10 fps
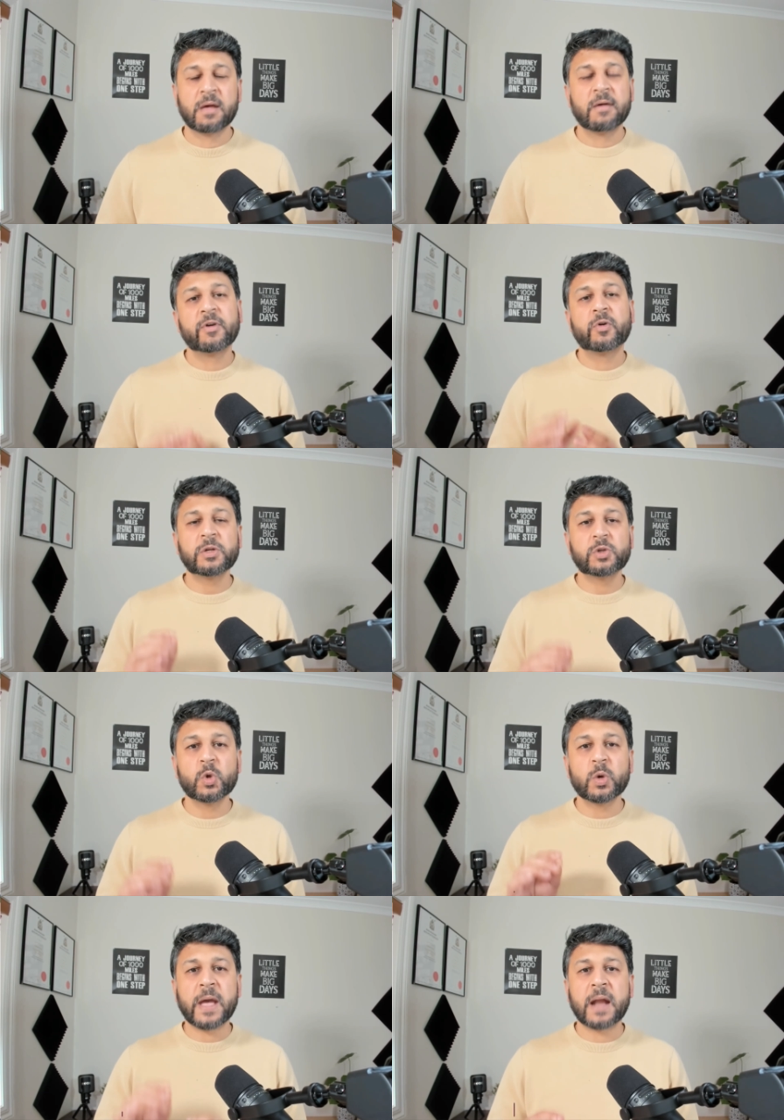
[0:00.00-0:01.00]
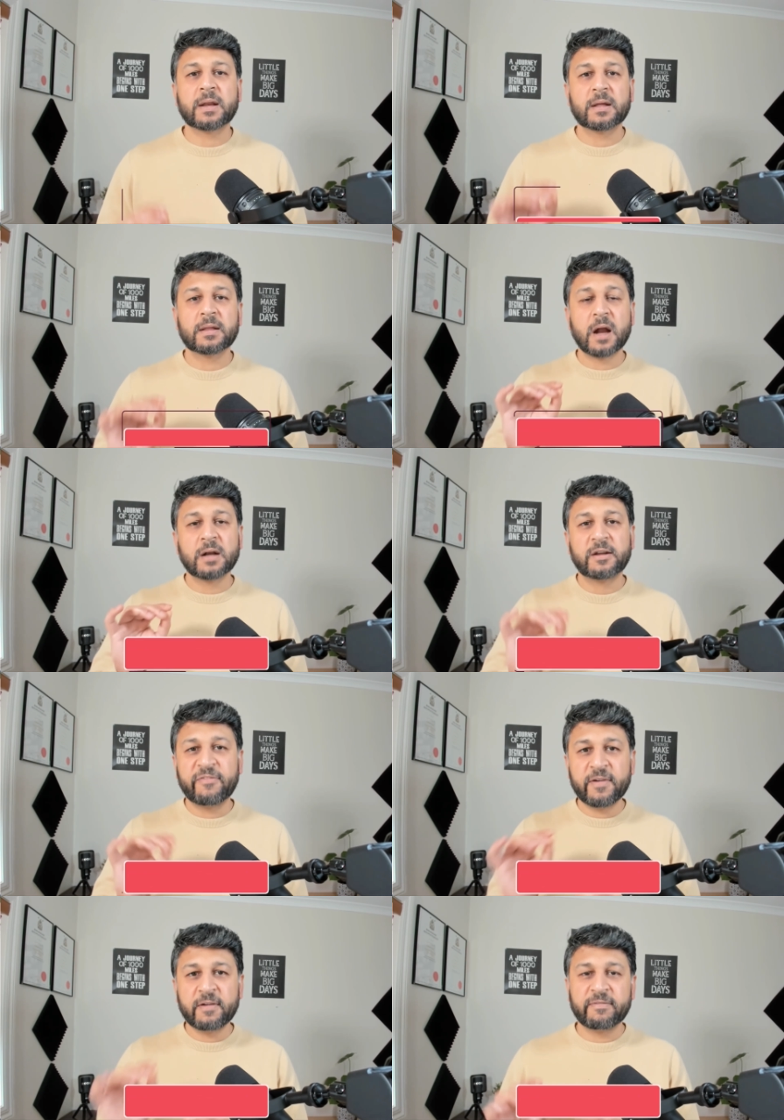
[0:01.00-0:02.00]
We're going to look at a
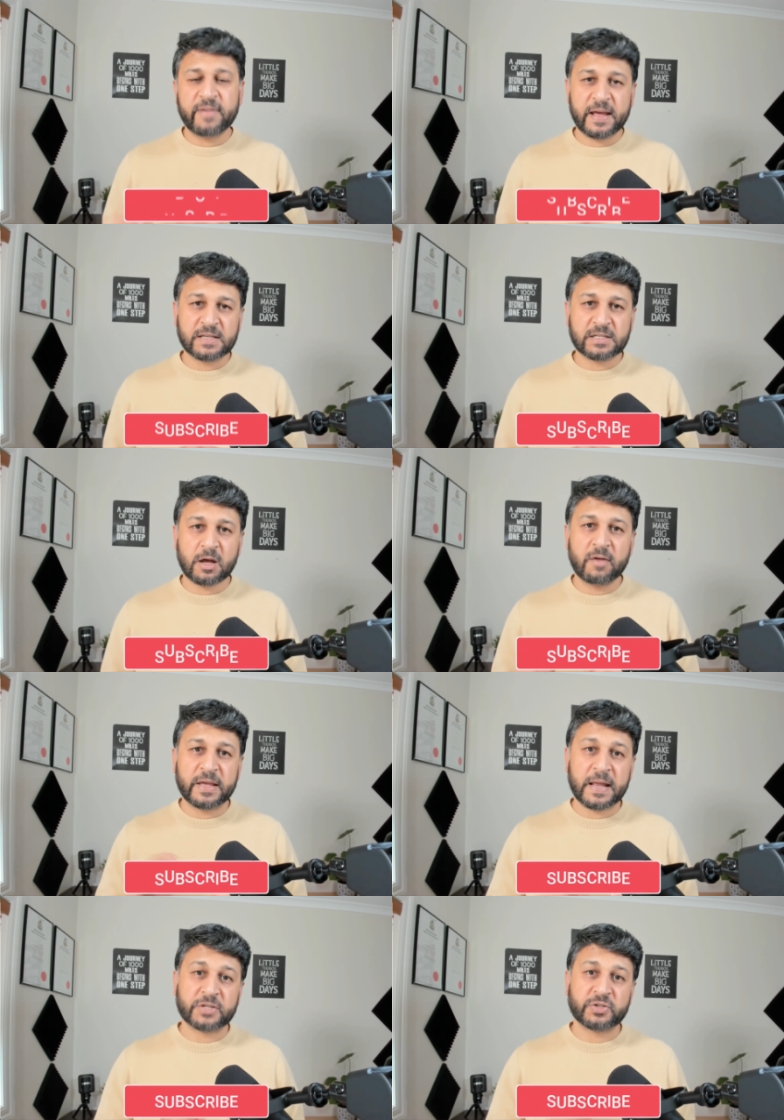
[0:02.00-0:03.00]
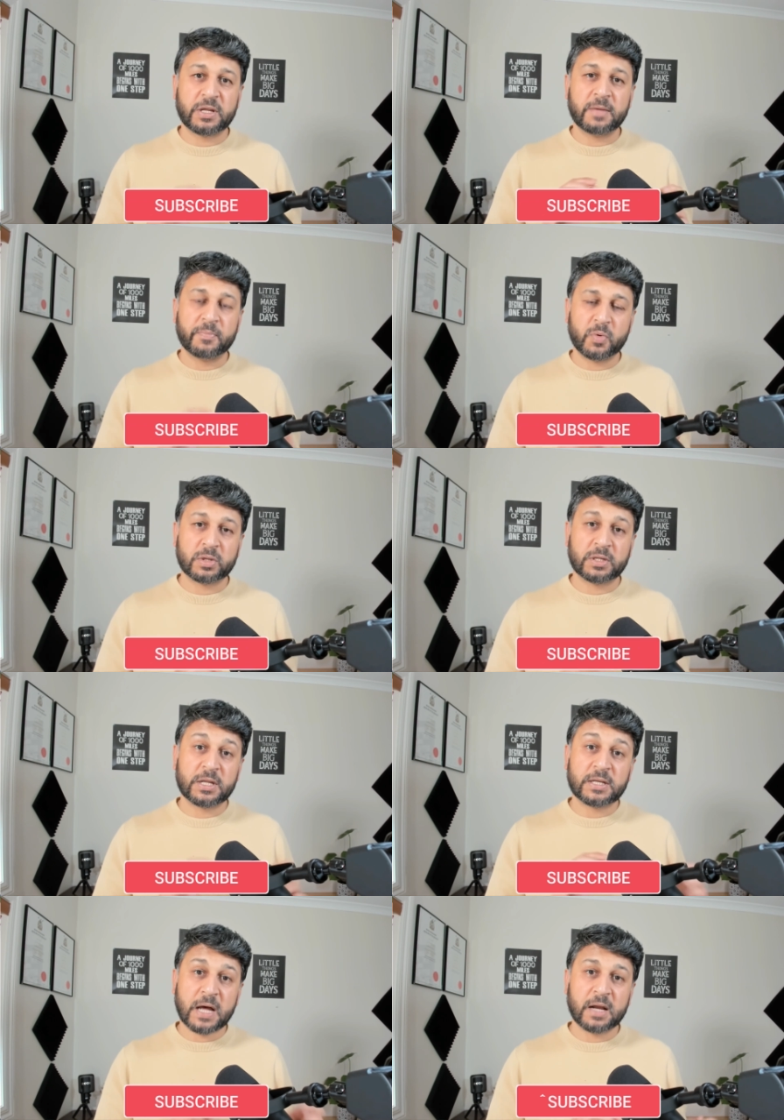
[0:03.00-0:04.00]
different ways how we can actually import the
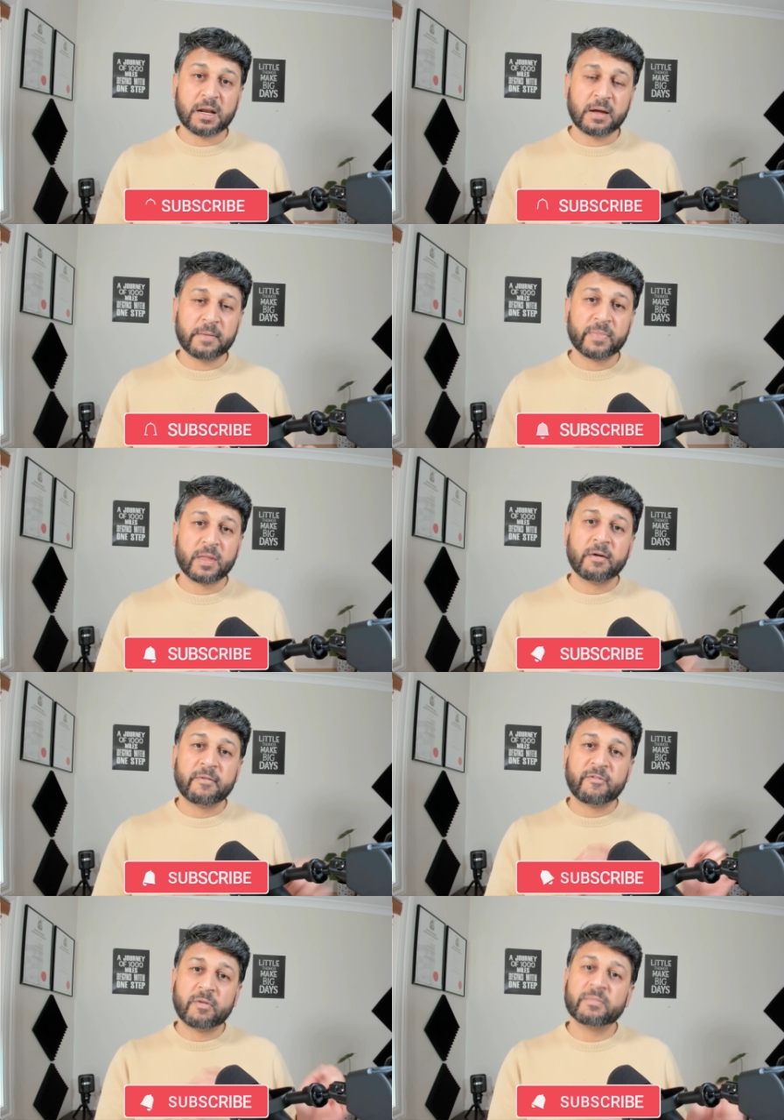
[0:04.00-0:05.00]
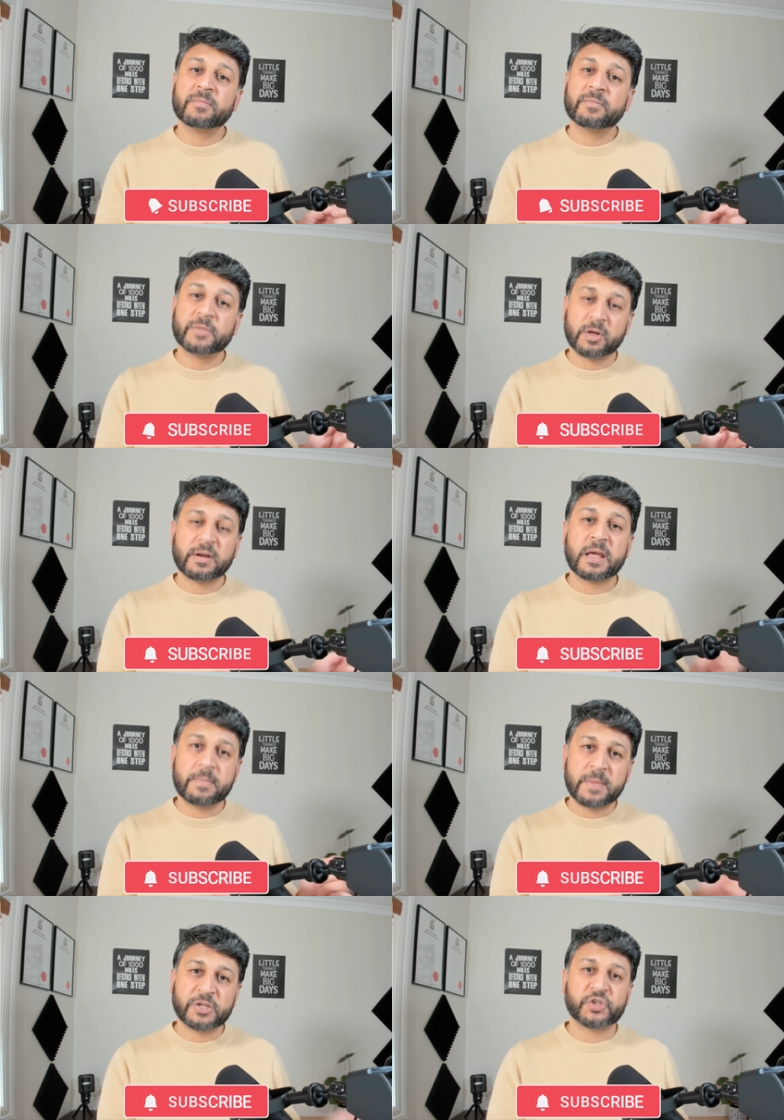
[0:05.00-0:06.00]
data from you know, an
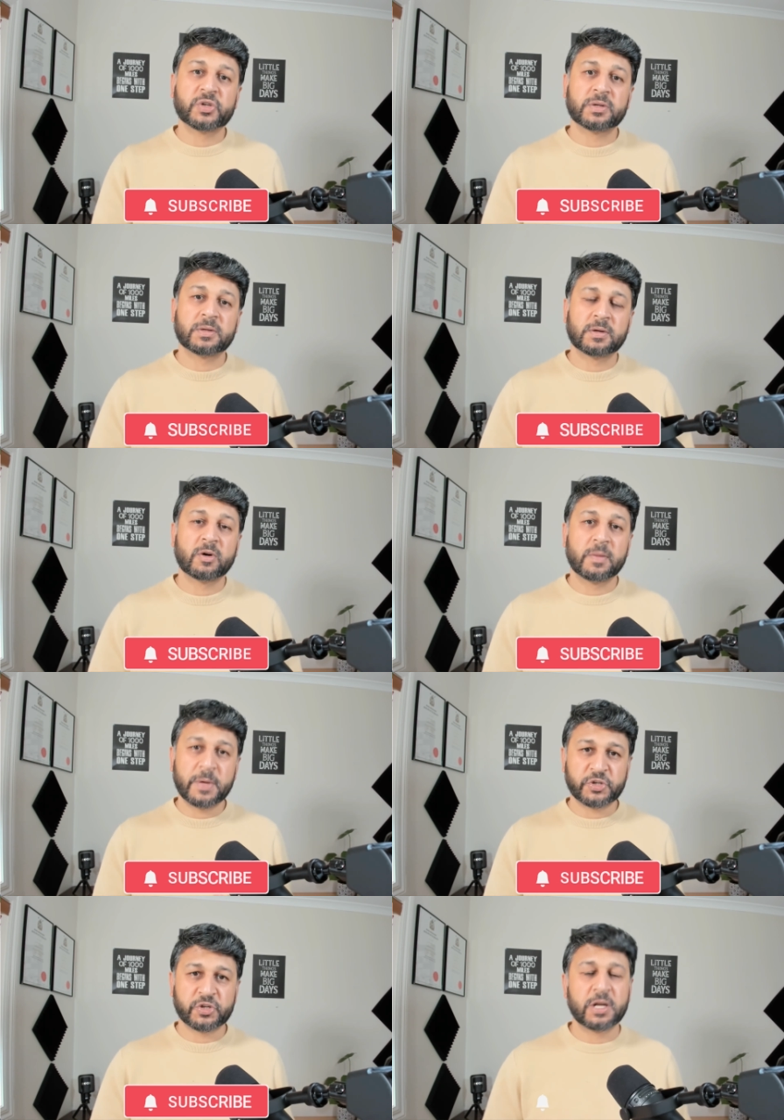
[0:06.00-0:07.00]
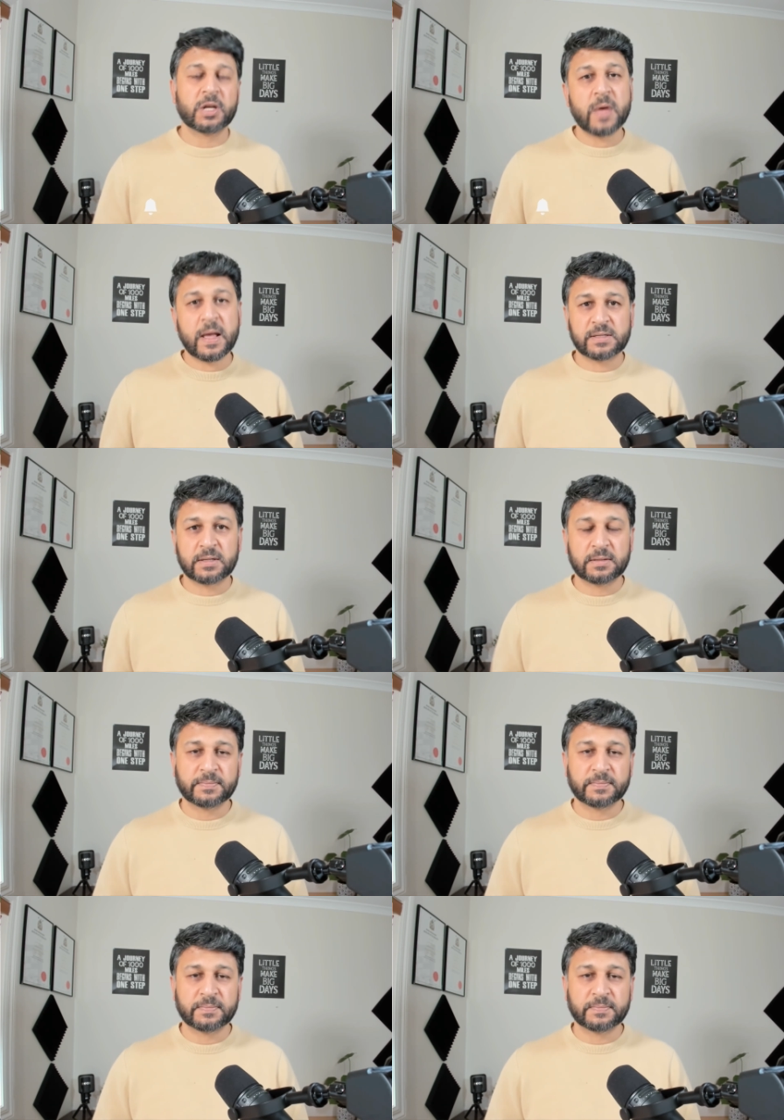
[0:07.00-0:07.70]
image or a picture into Excel.